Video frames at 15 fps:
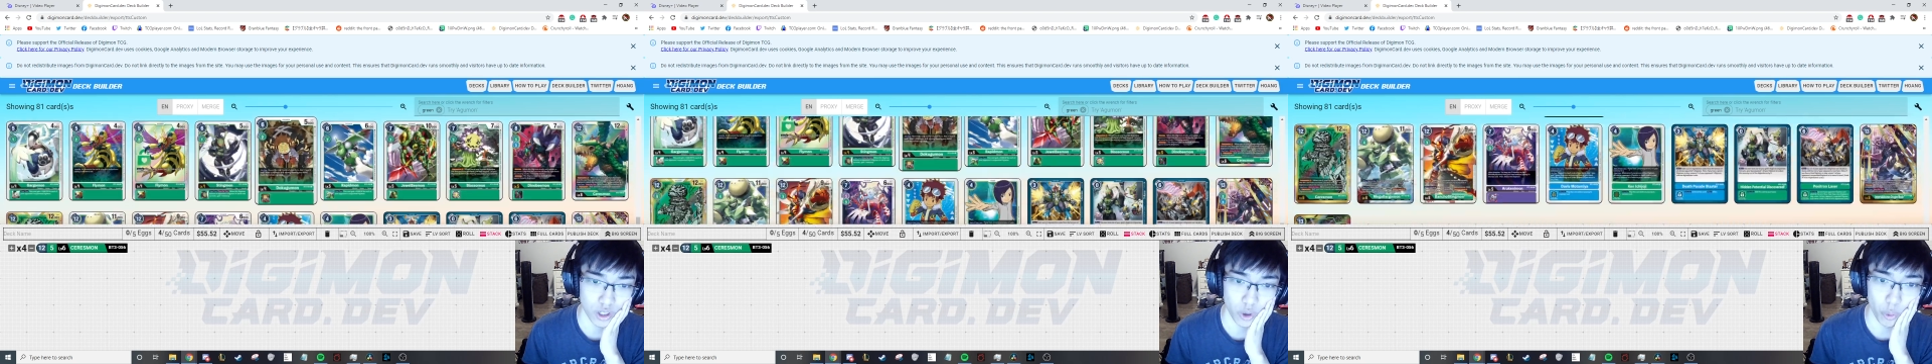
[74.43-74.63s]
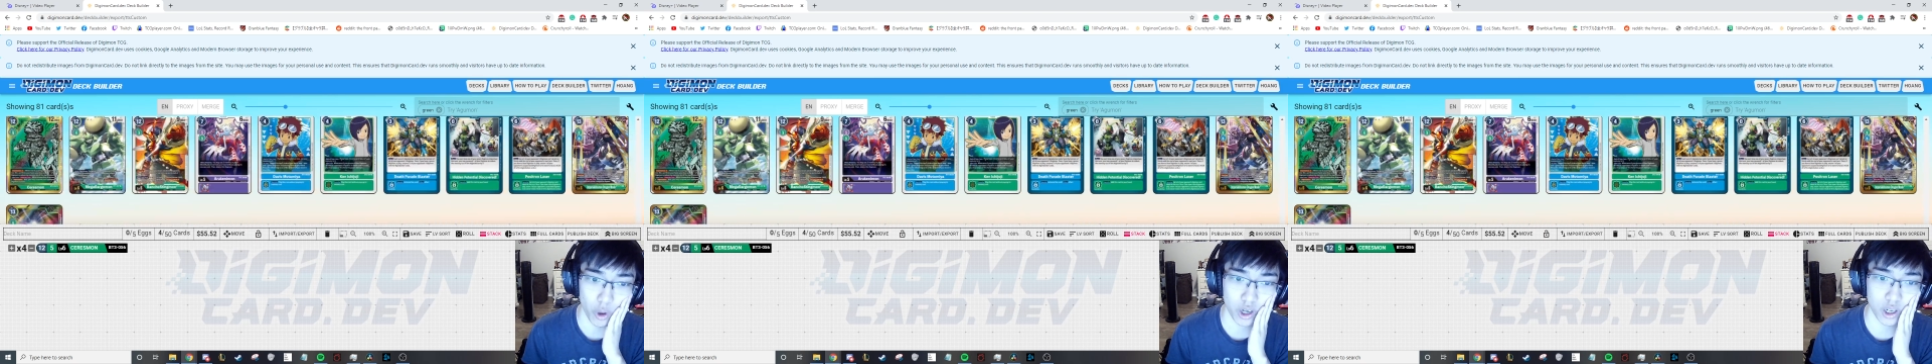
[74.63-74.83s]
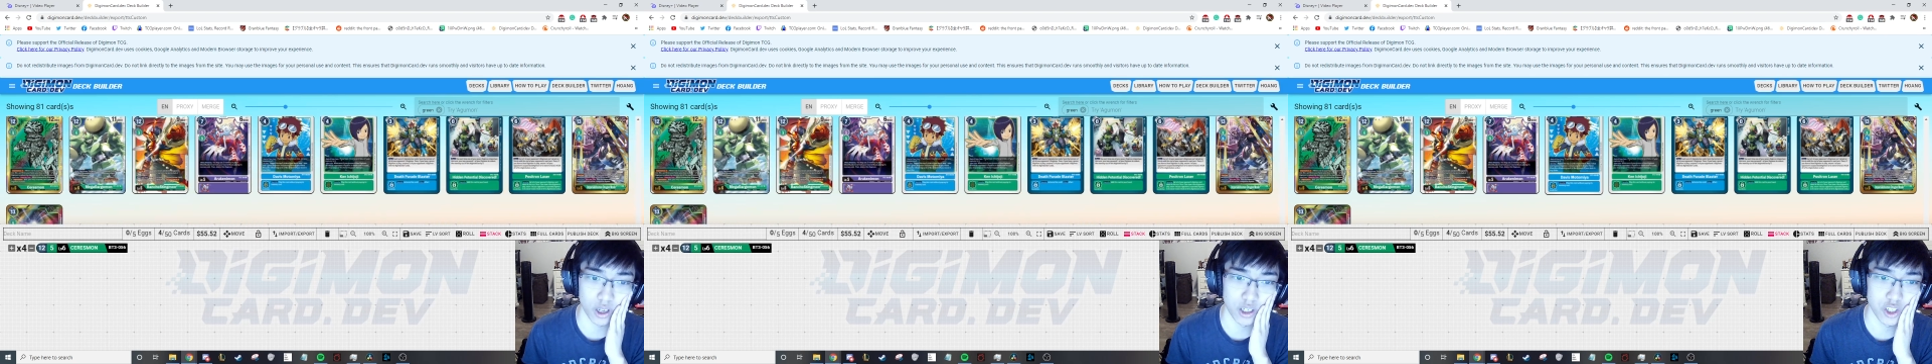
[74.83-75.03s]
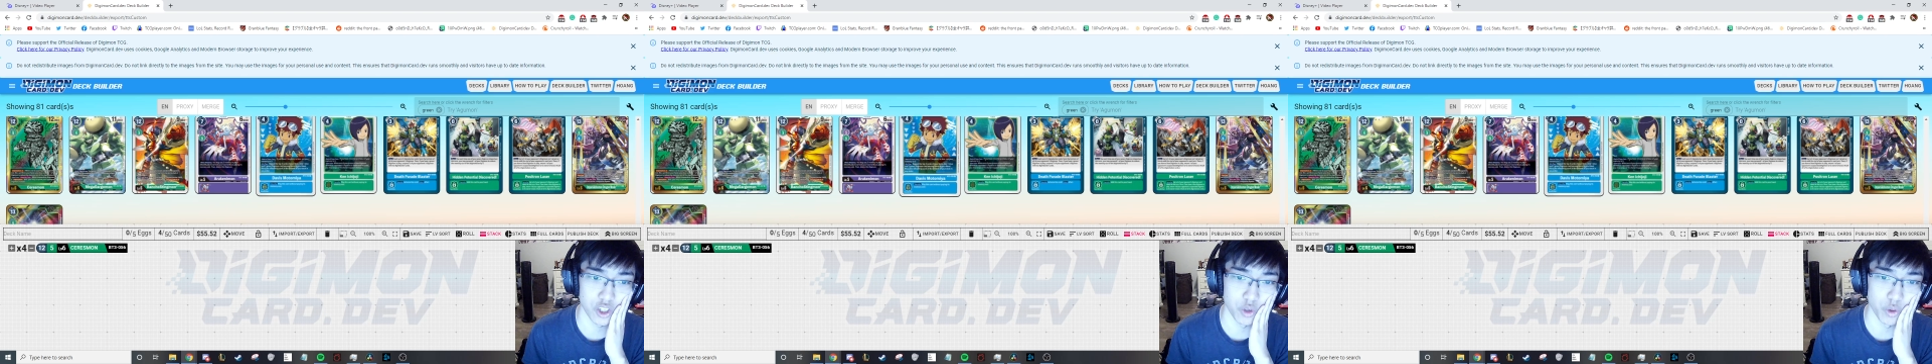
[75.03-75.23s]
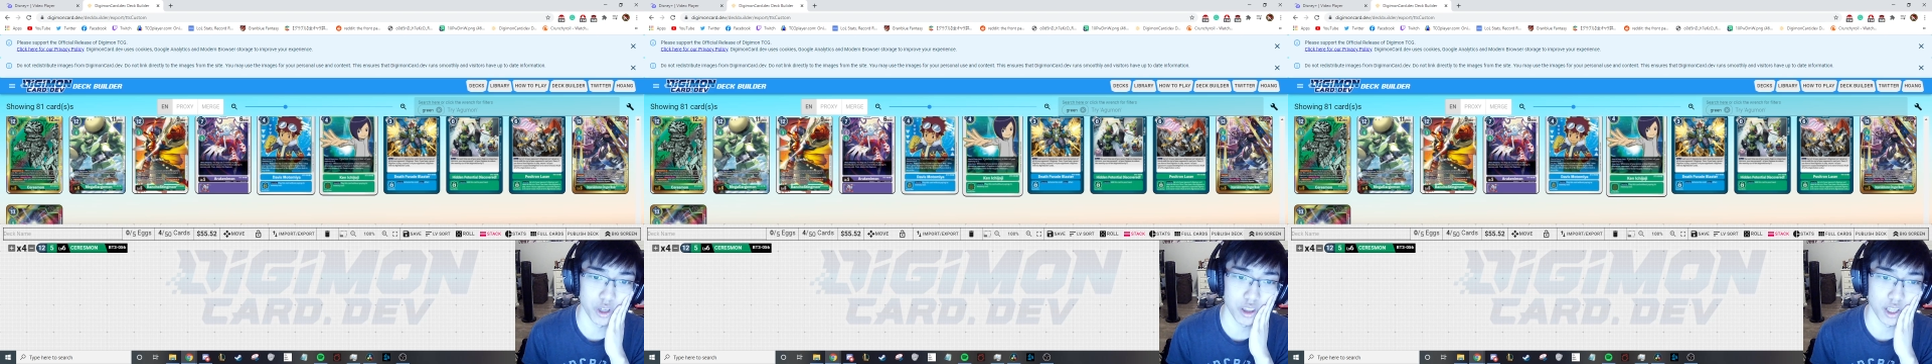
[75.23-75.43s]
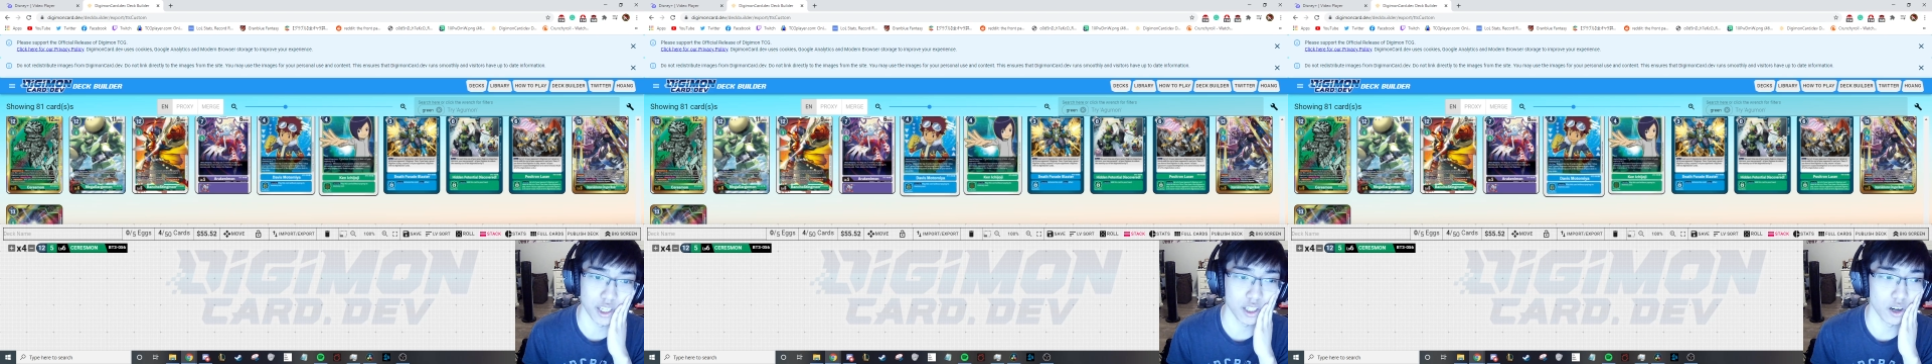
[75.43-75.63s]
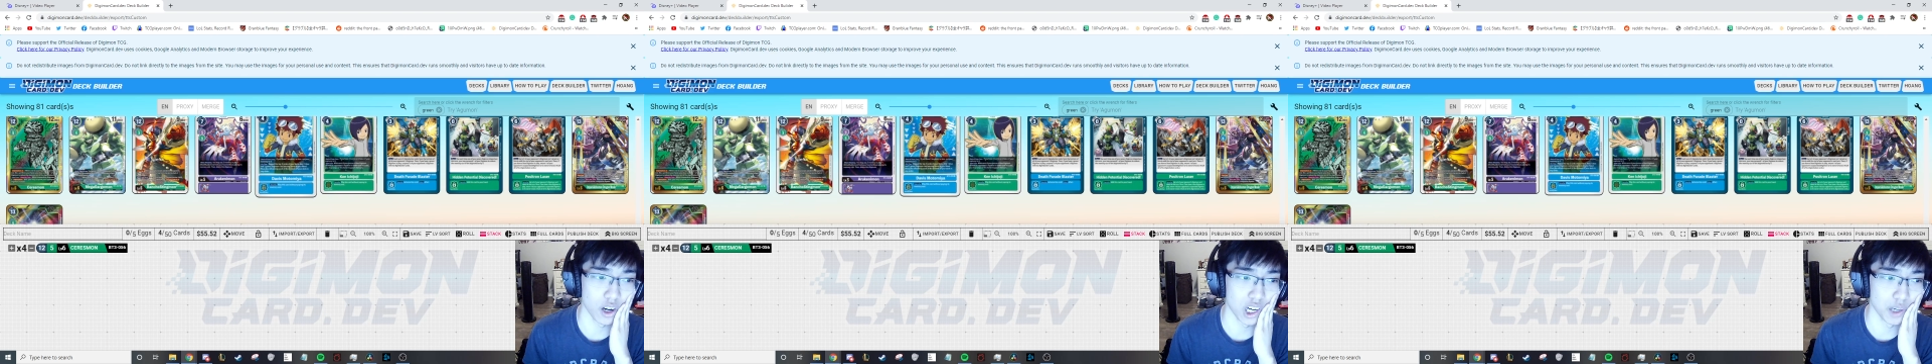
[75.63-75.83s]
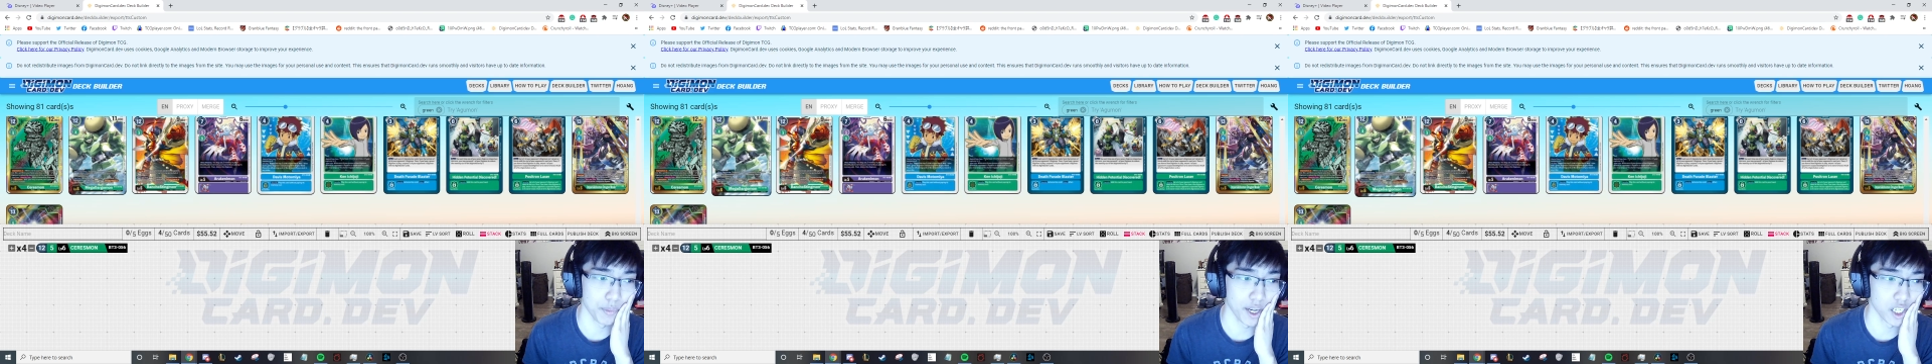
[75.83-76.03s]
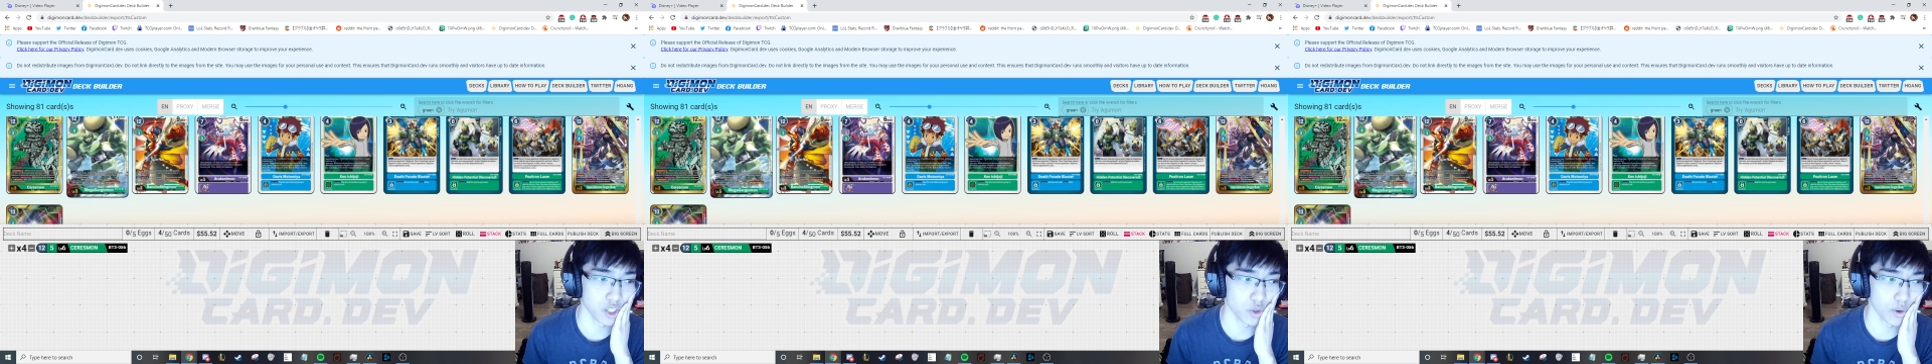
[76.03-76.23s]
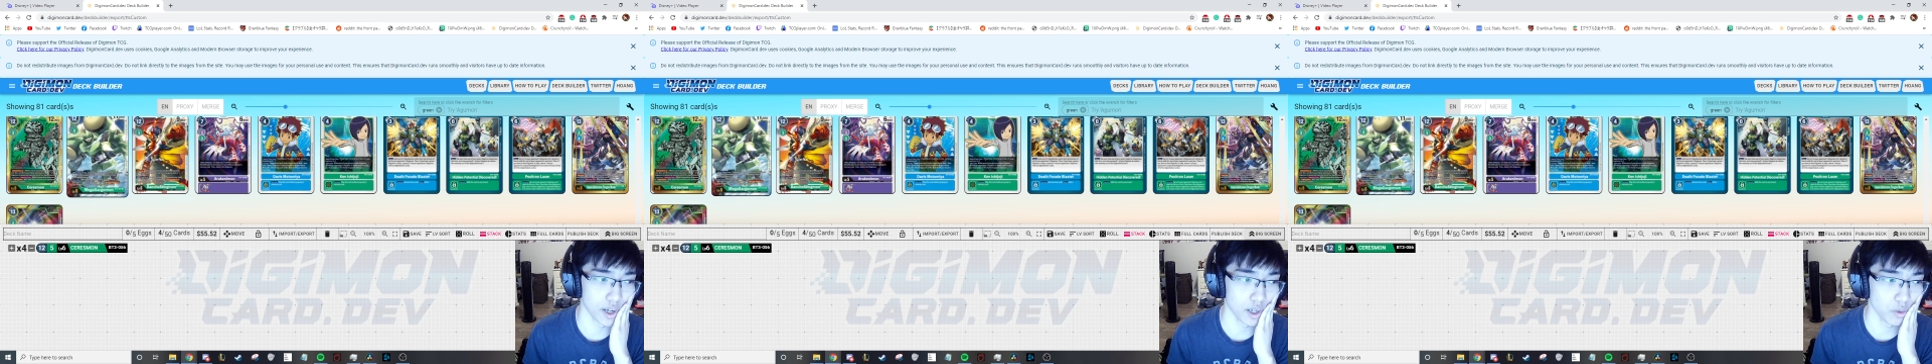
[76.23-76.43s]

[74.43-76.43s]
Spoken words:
What cards do we think are mandatory?